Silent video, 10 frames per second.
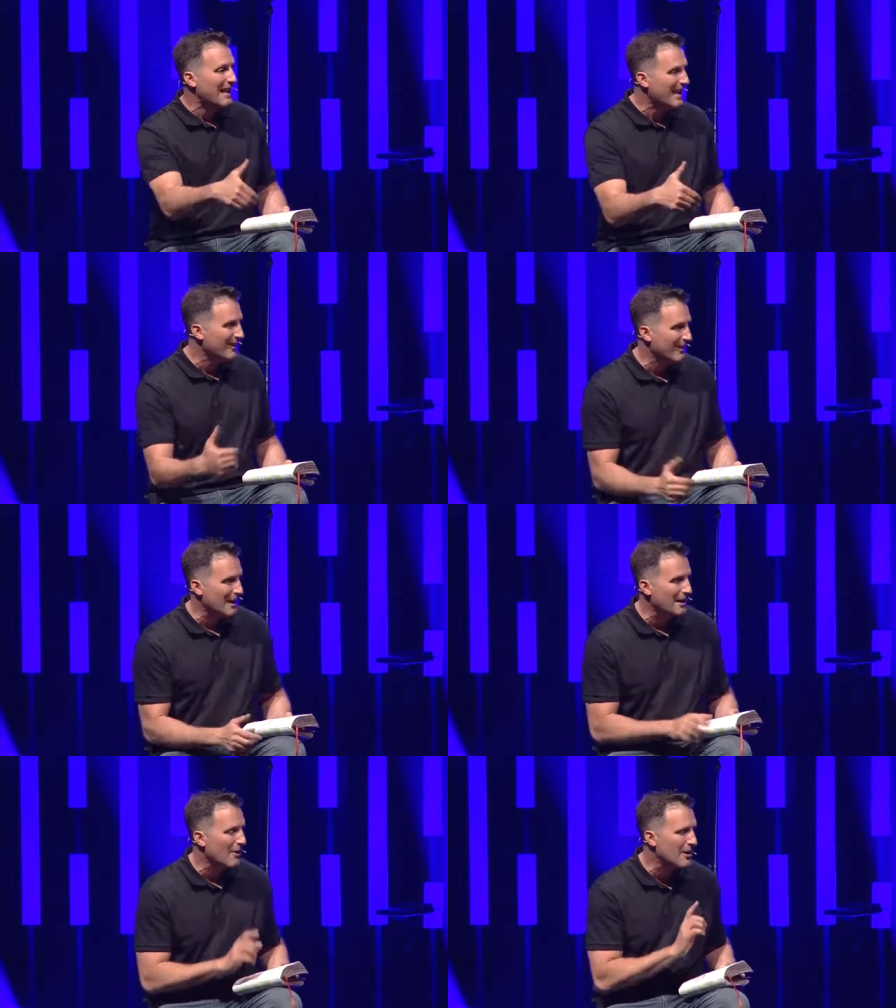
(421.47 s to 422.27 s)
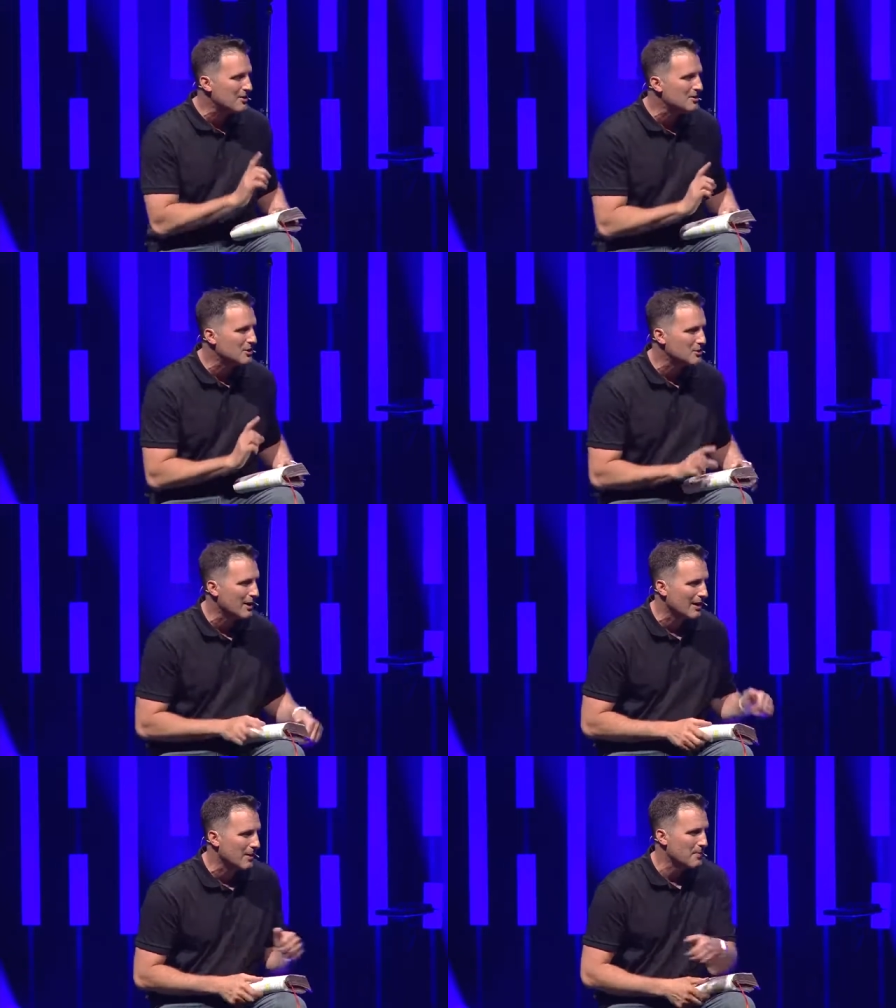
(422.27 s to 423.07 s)
healing. Now, here's the
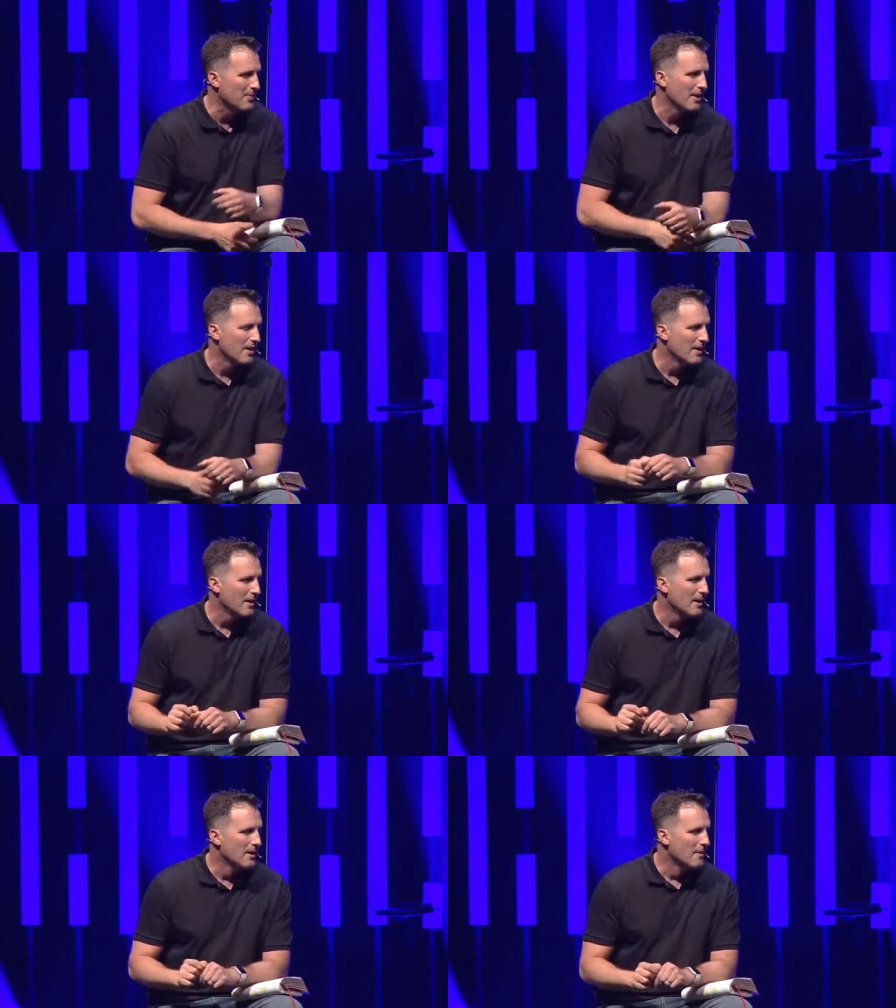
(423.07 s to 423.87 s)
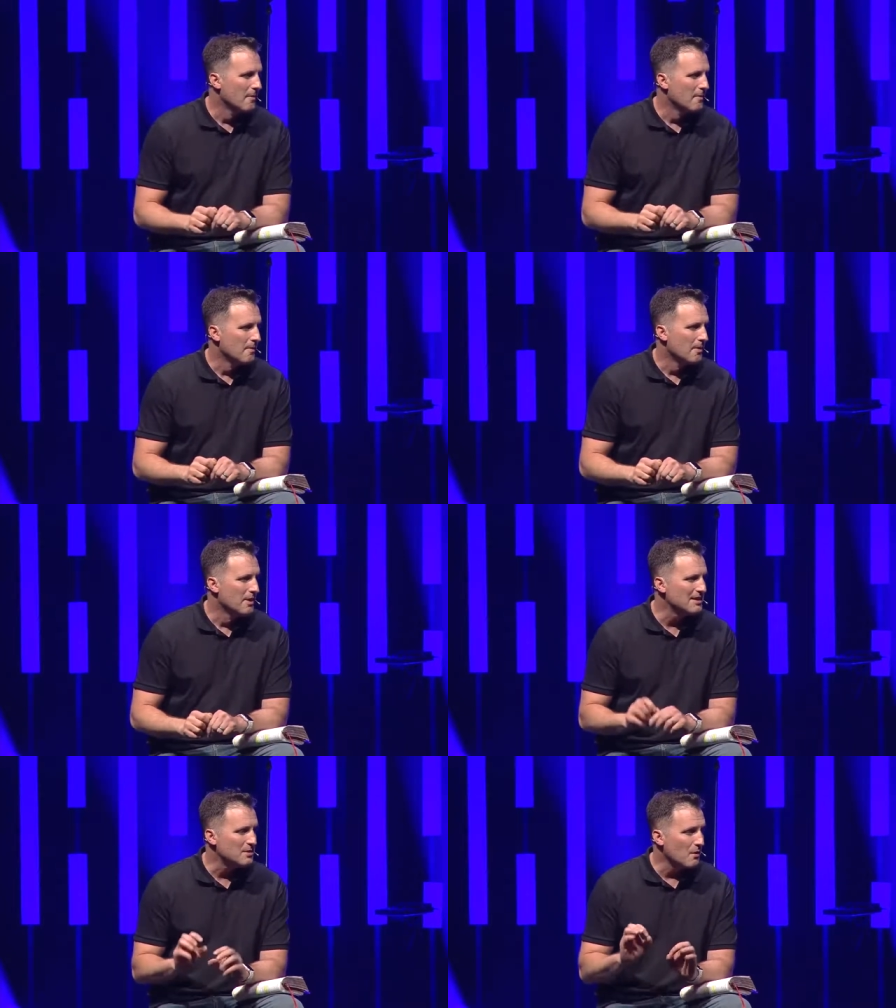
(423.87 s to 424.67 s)
trick
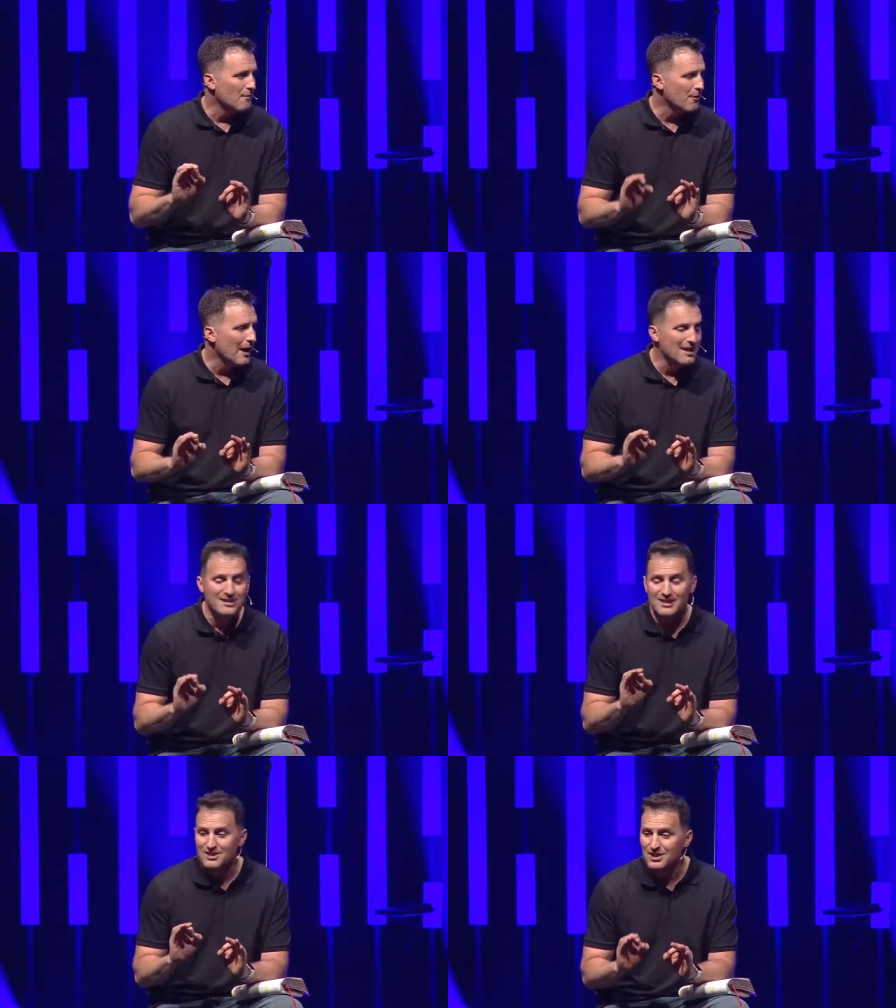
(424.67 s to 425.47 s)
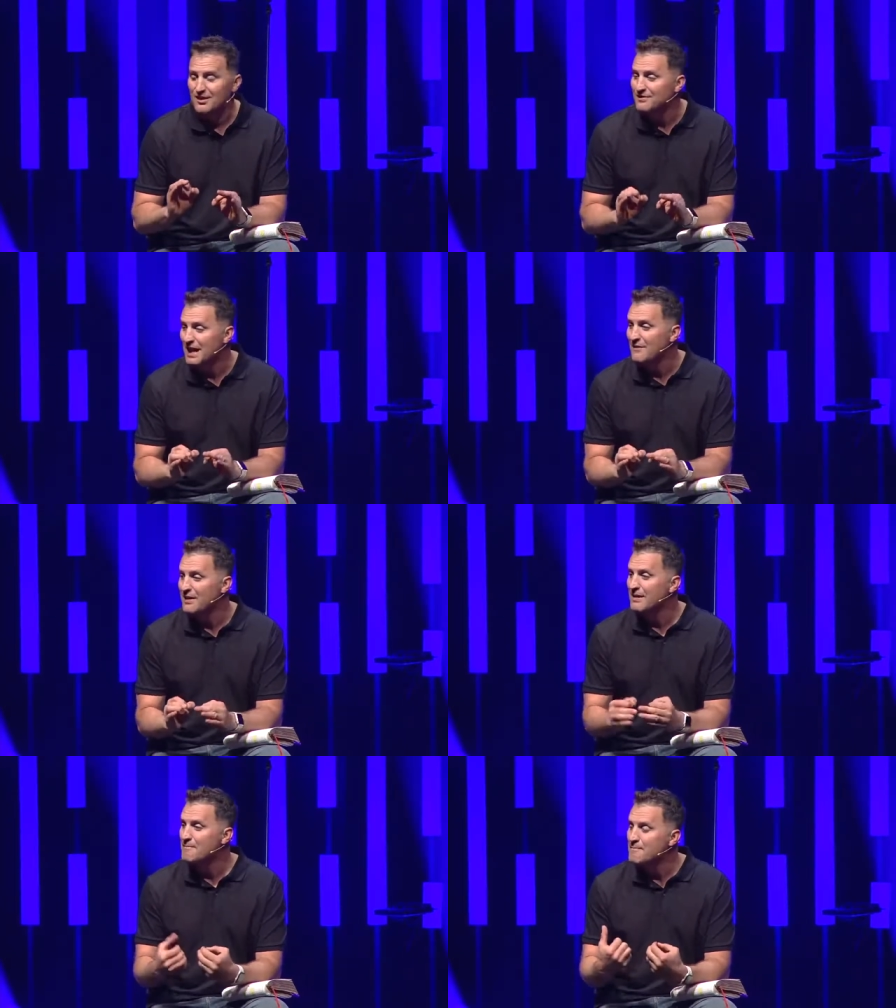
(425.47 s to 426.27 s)
this phrase, son of
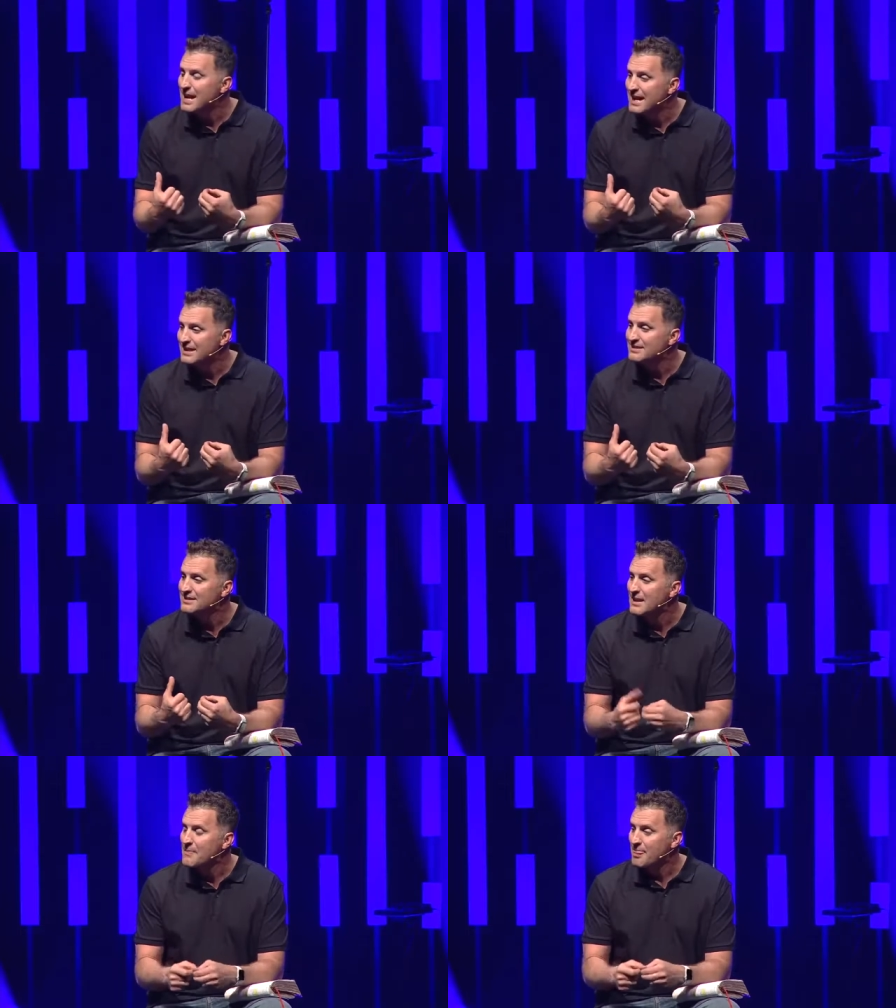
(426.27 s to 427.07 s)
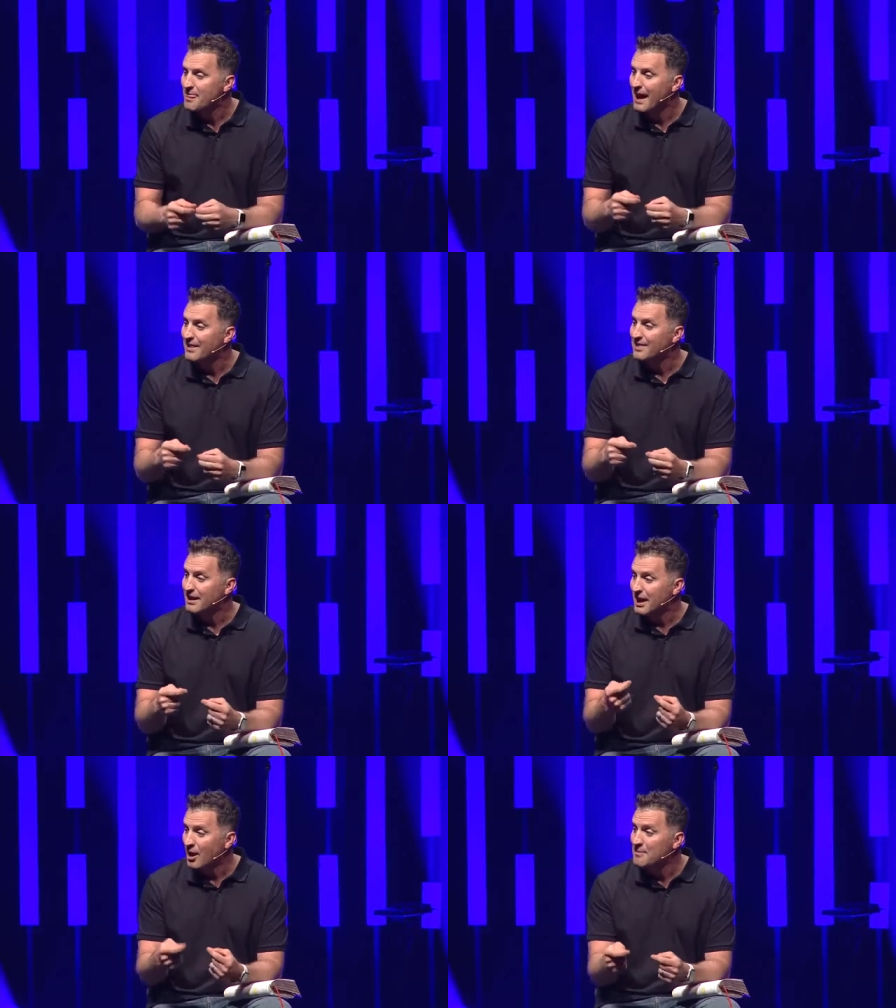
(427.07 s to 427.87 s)
David, means that
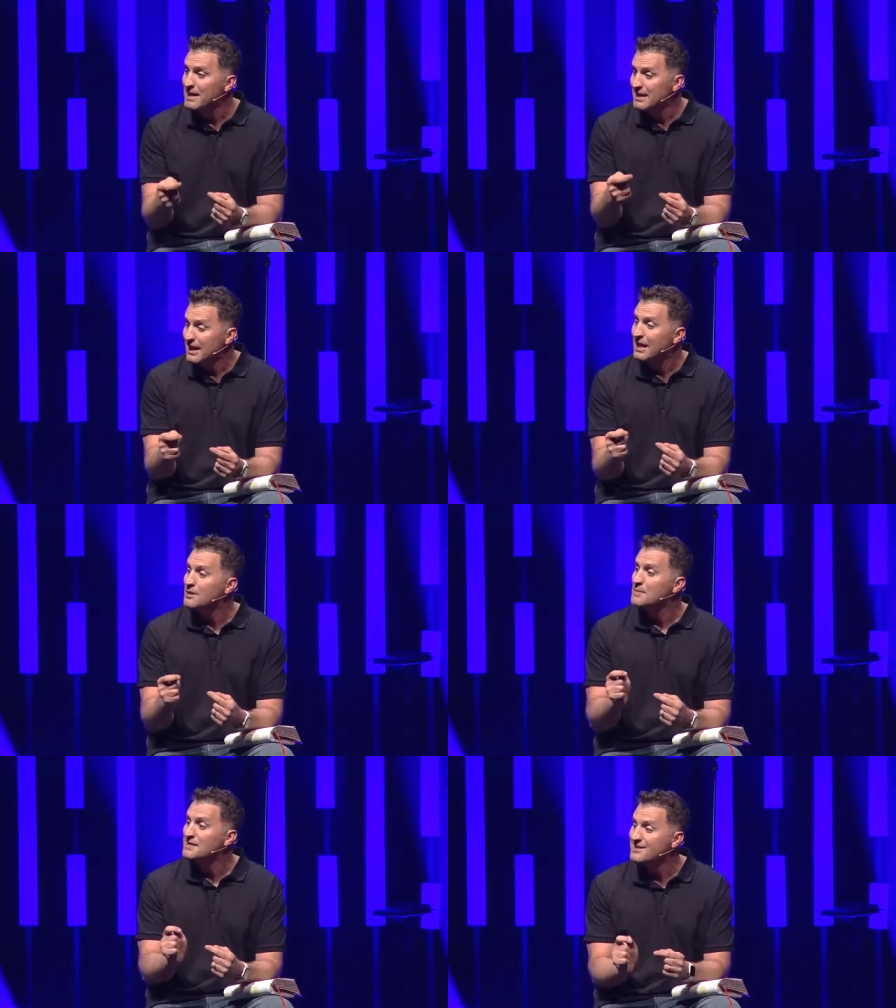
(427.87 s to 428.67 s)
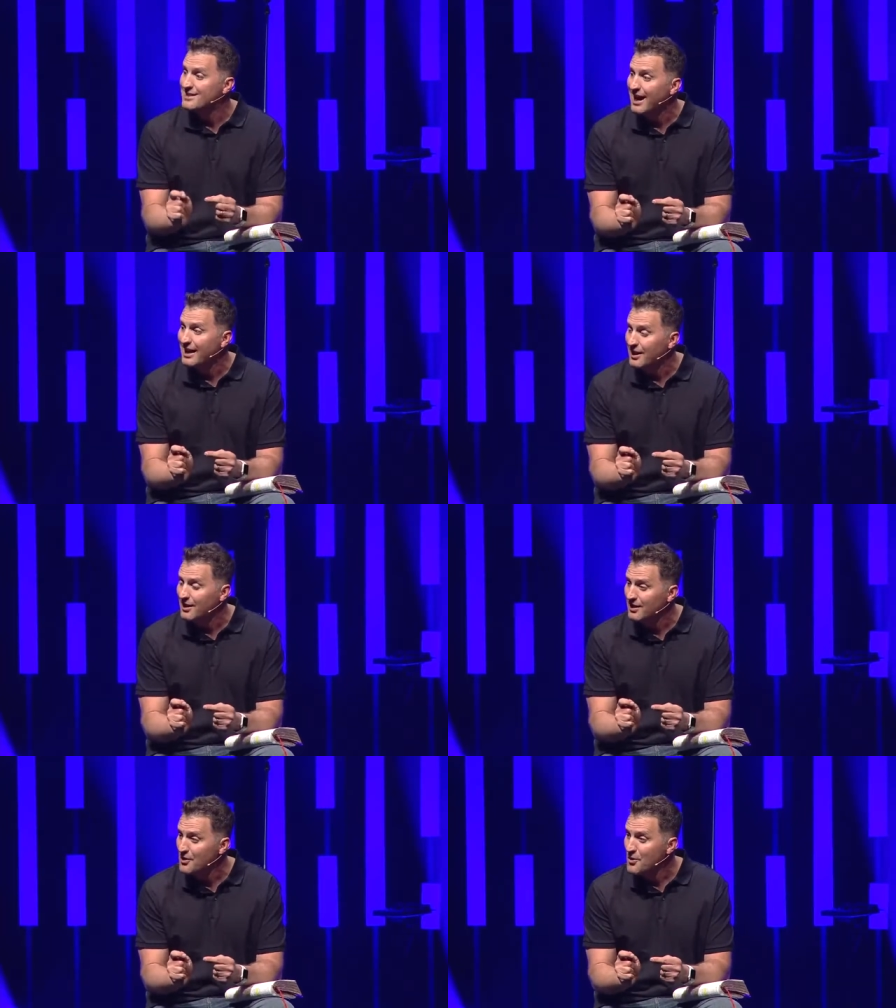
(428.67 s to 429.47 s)
the coming king, the Messiah,